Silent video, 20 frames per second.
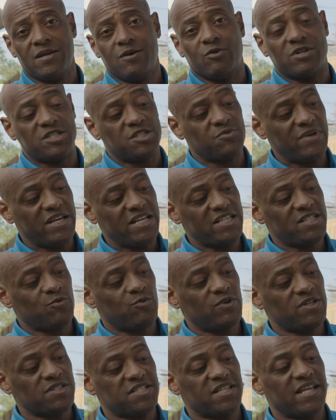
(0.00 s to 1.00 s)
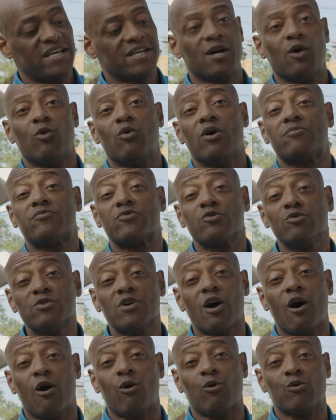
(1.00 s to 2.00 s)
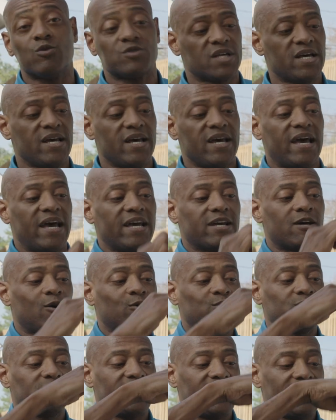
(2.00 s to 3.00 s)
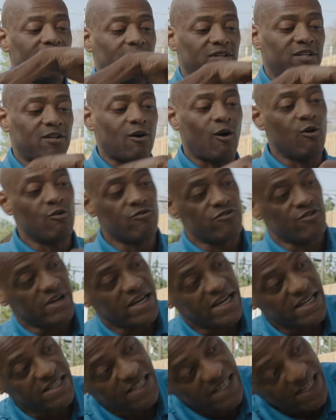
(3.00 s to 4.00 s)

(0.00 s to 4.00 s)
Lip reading: which means once they go up through the holes and go down and over and